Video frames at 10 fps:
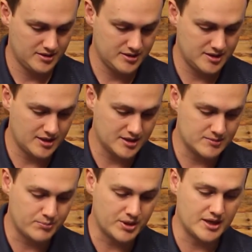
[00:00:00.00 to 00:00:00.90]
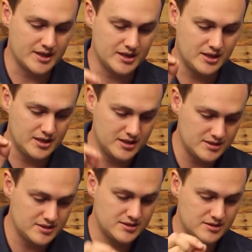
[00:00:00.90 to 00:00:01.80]
You see, that's by
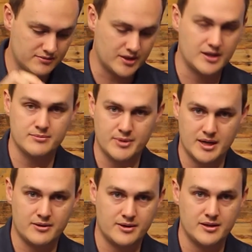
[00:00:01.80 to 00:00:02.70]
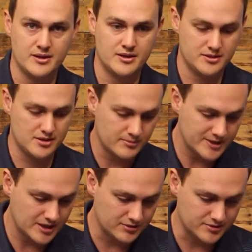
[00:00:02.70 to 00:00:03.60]
his divine power,
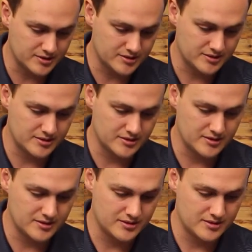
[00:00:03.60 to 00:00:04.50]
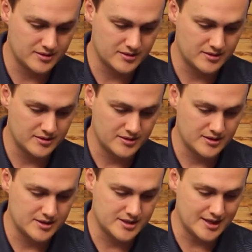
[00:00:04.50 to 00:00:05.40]
nobody else's.
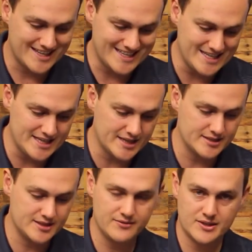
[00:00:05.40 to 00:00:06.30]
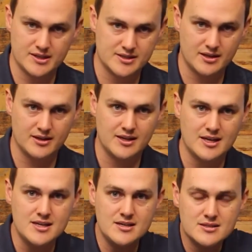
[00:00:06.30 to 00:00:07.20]
Is that he has given us anything.
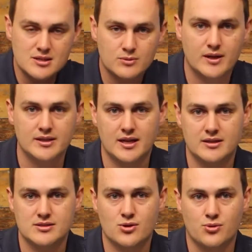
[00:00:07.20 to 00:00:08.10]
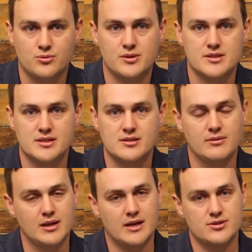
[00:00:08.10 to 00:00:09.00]
He is the one that has called us into
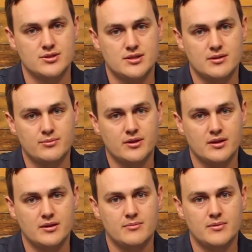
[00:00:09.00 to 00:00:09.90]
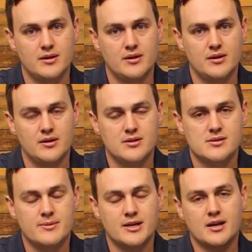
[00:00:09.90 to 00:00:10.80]
relationship with him.
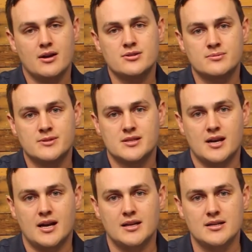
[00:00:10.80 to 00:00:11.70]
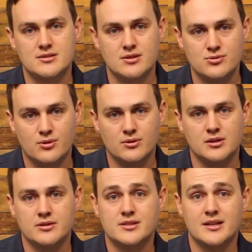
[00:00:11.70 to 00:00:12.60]
So my encouragement today is to draw
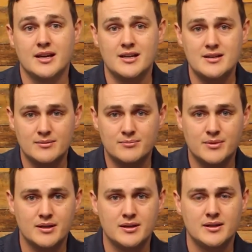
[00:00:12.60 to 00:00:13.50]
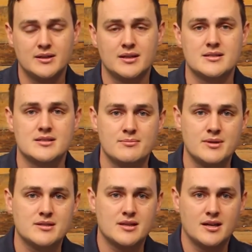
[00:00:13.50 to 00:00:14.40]
closer to him and
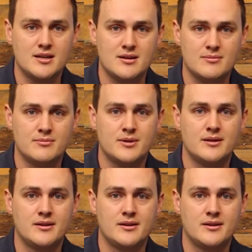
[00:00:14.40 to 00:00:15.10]
submit to him